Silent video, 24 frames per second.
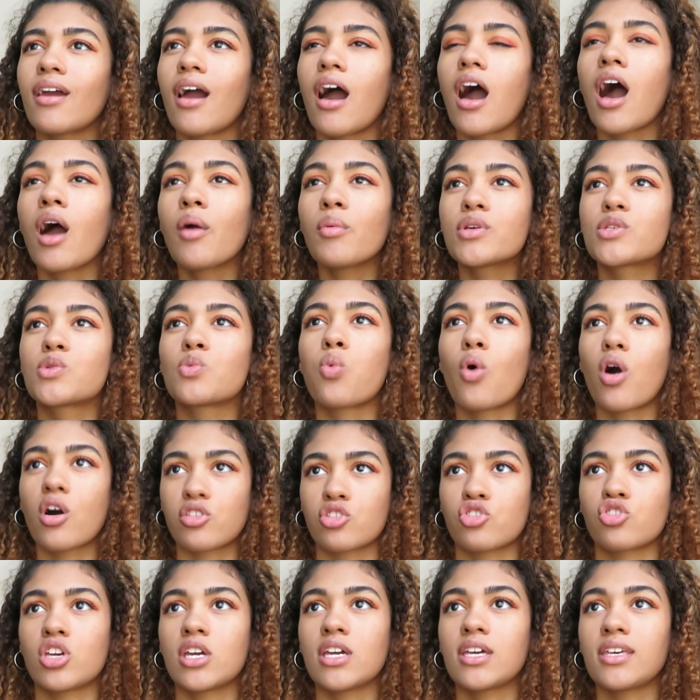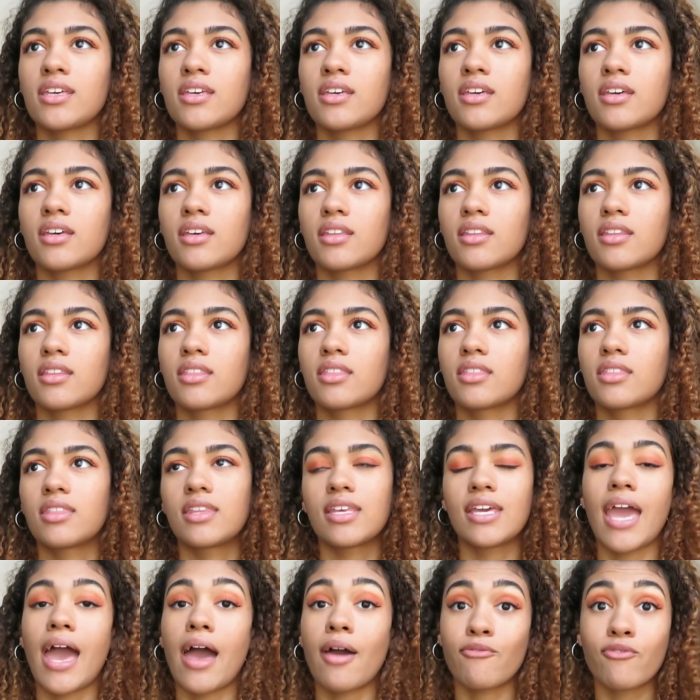I was watching
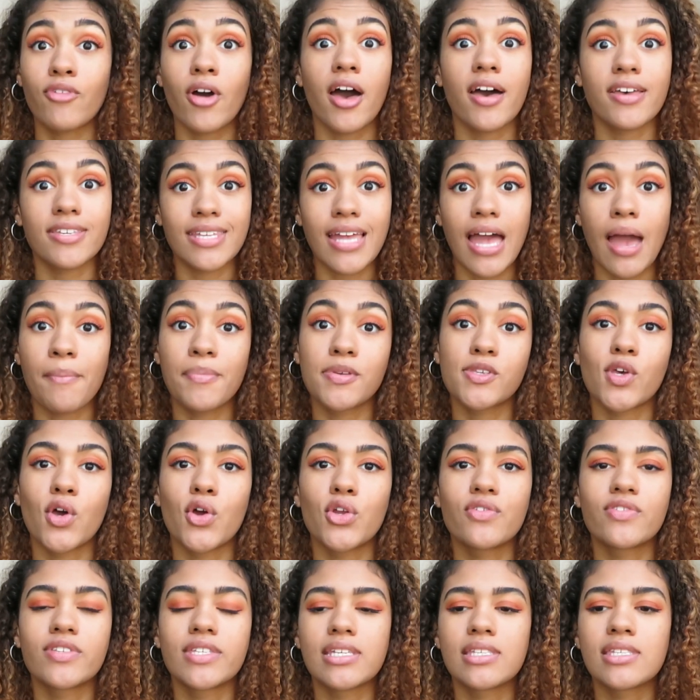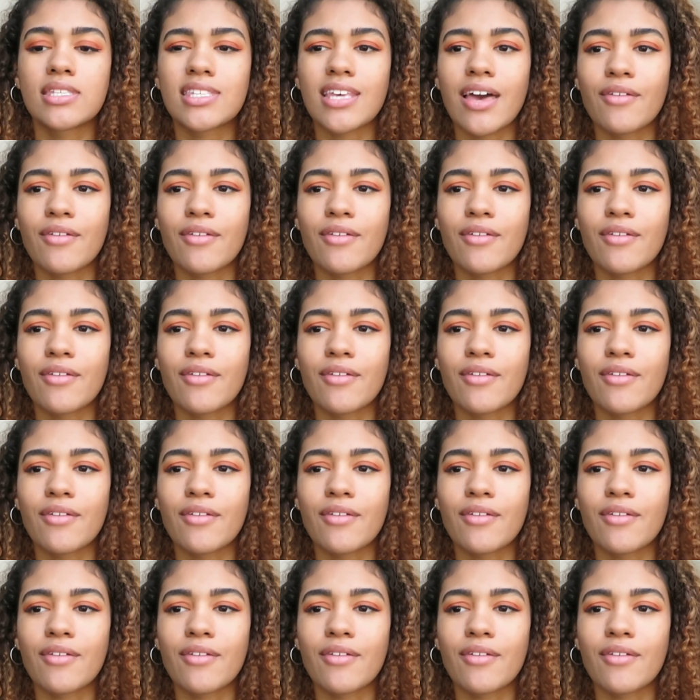the first episode of season